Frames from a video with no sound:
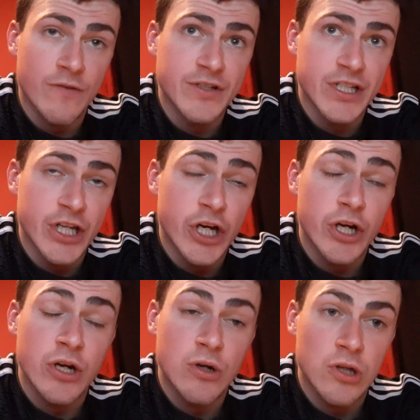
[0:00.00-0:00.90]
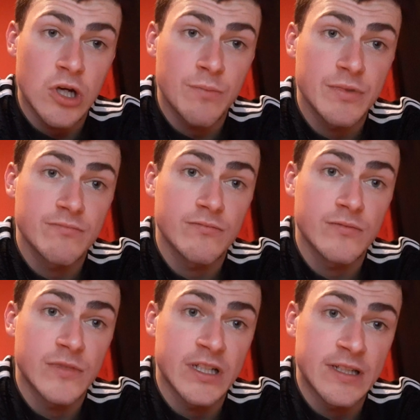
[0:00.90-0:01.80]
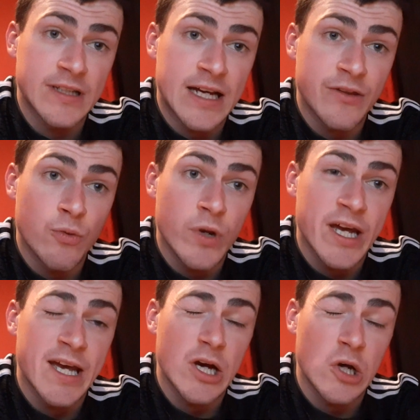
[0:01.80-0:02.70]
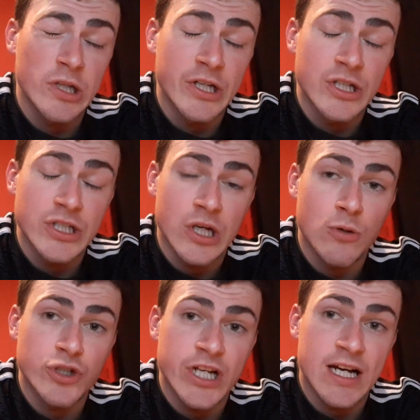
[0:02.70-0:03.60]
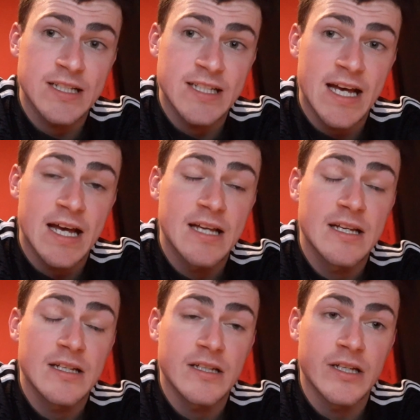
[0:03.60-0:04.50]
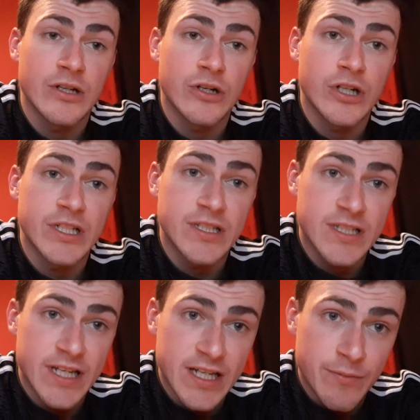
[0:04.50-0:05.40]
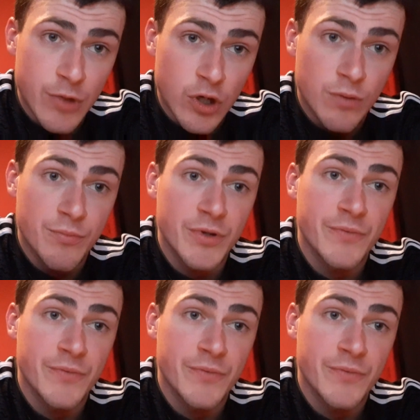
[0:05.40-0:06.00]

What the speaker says: Obviously, Jurgen Klopp didn't like the way Ole Gunnar Solskjaer set, you know, his team up.